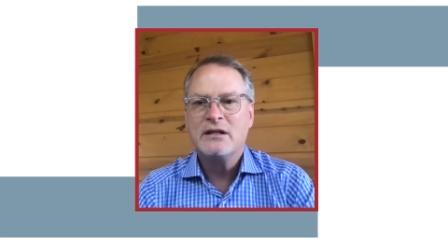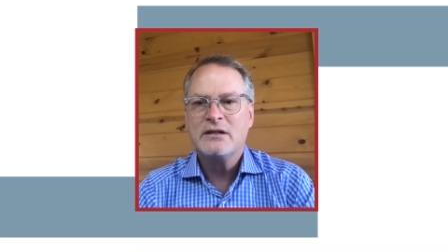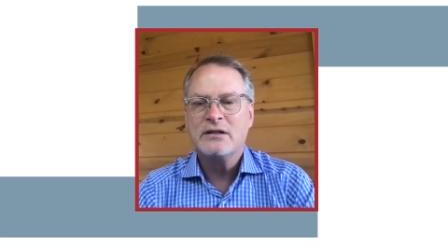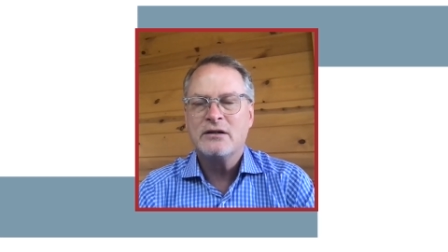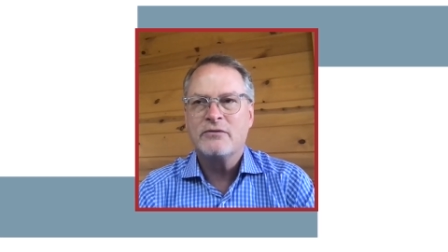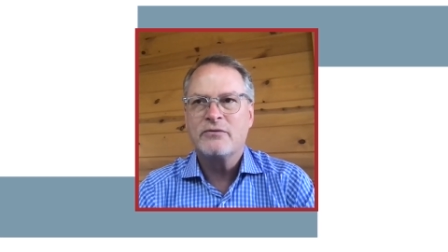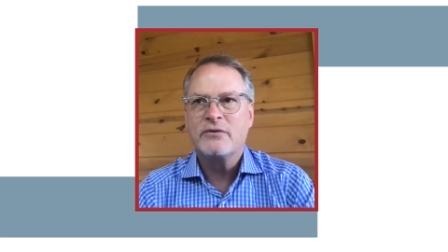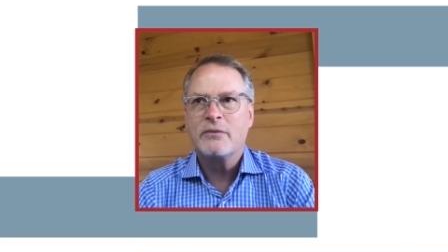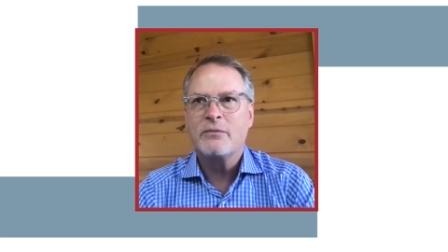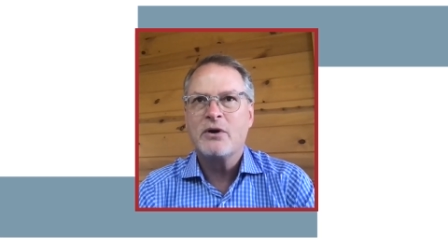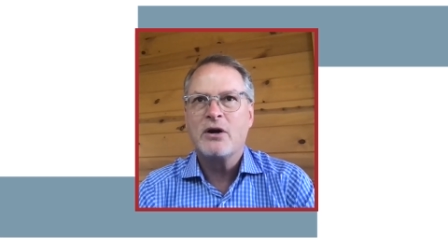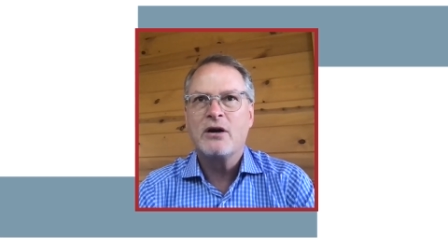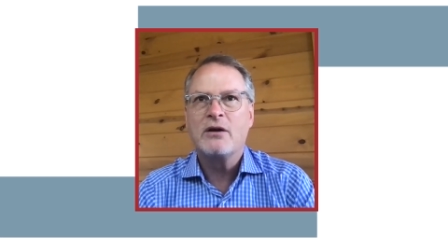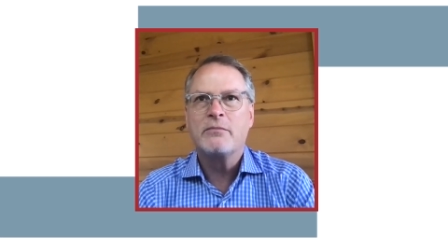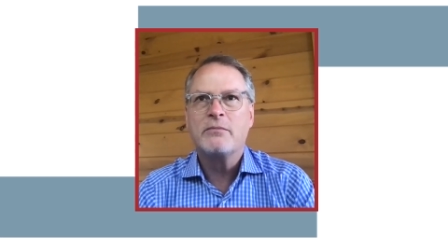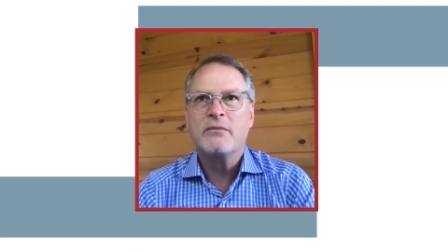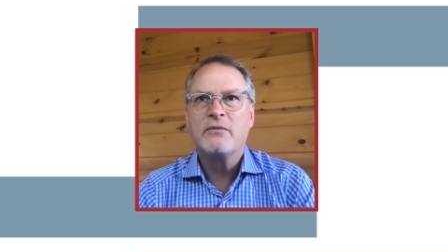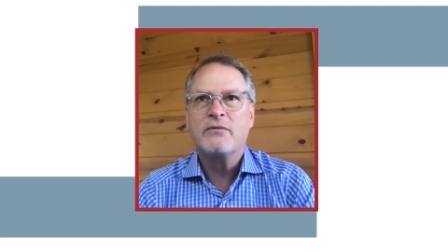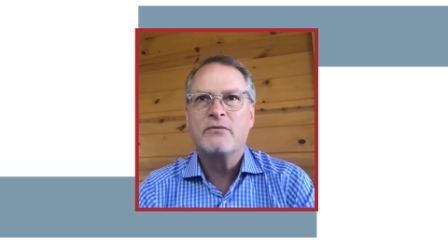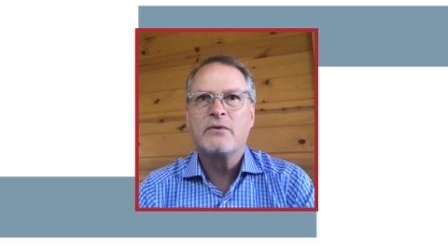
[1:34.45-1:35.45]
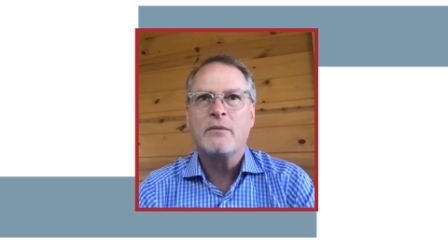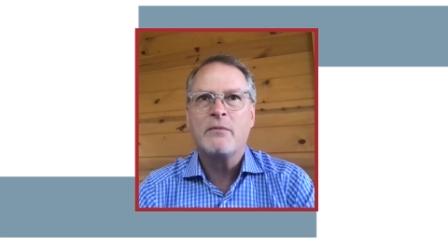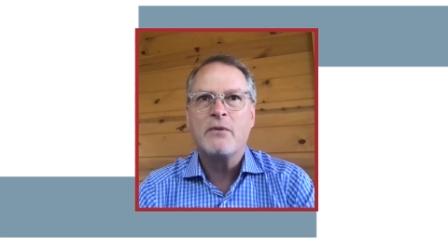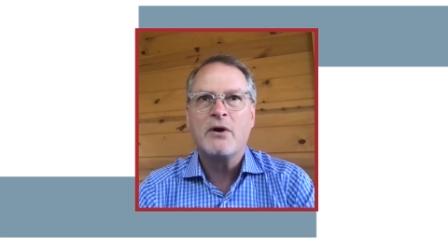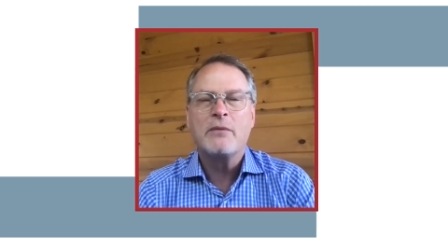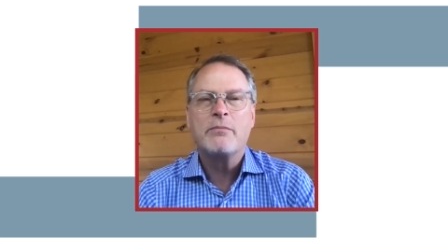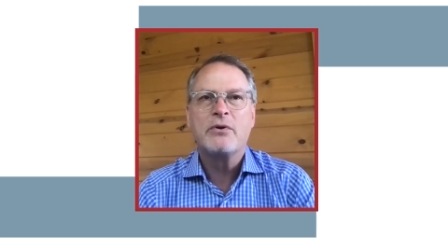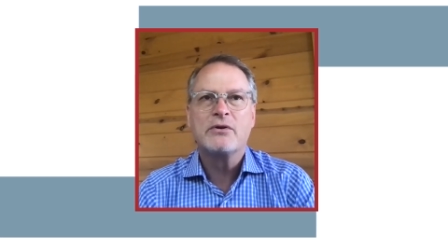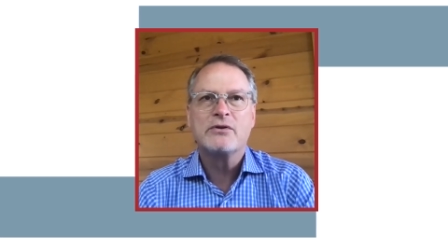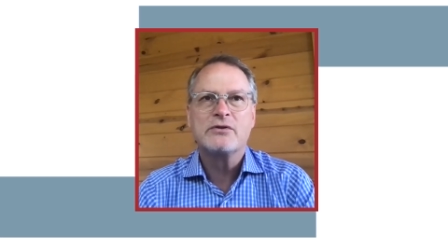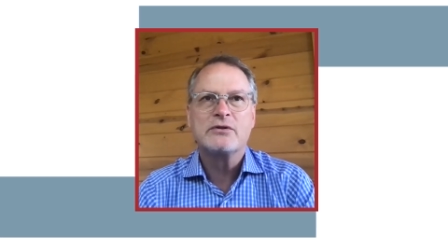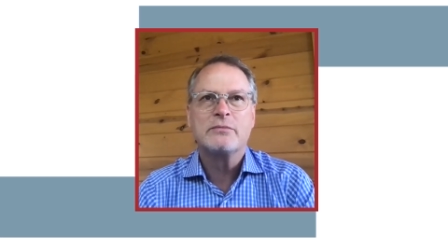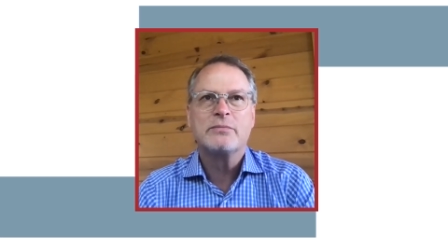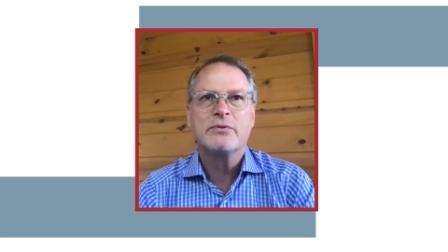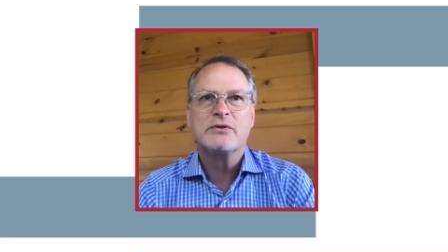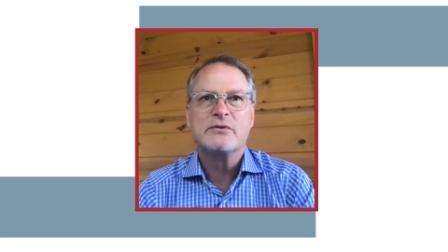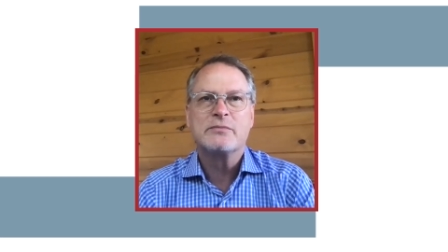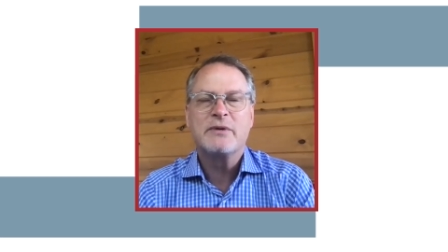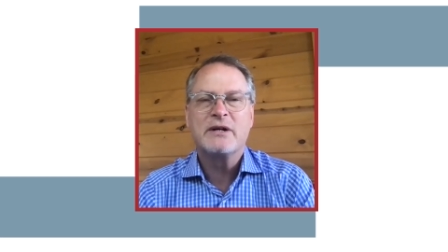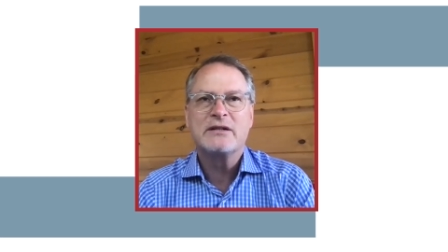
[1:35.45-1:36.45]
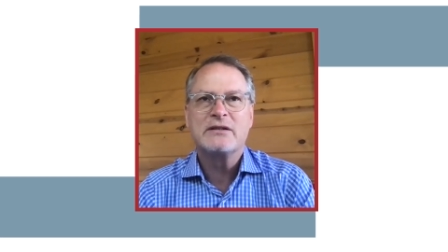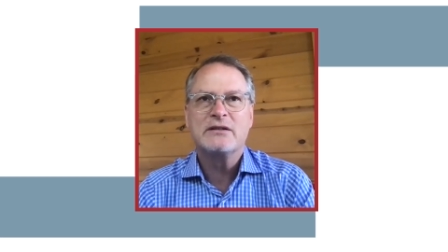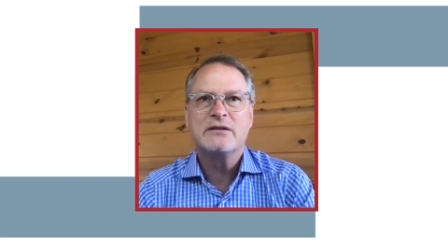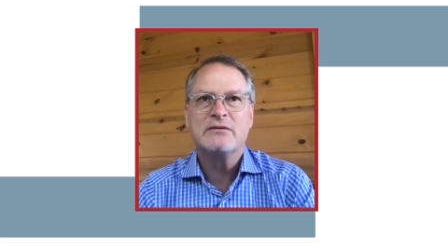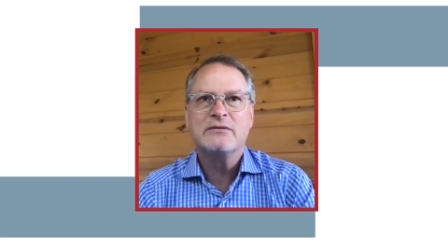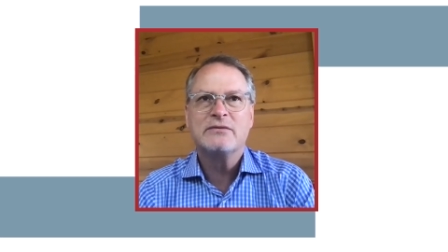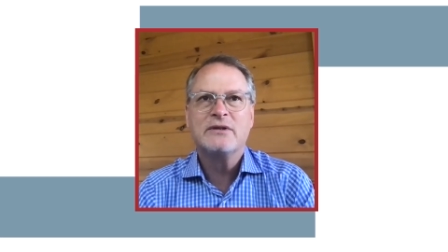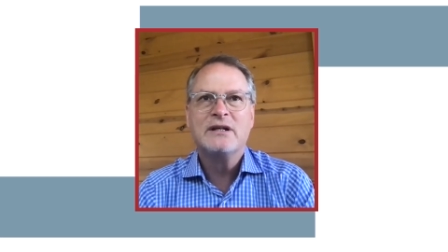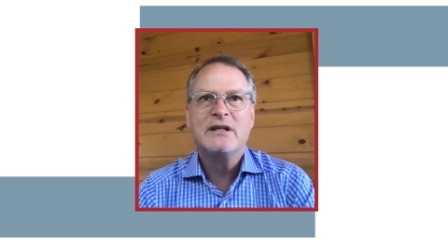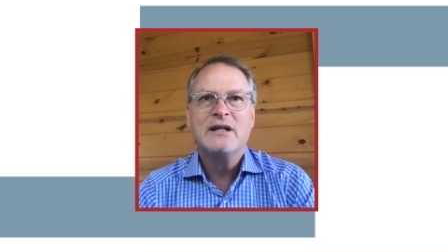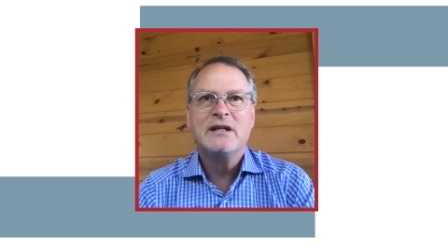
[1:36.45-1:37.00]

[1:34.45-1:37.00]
you know from our from our personal perspective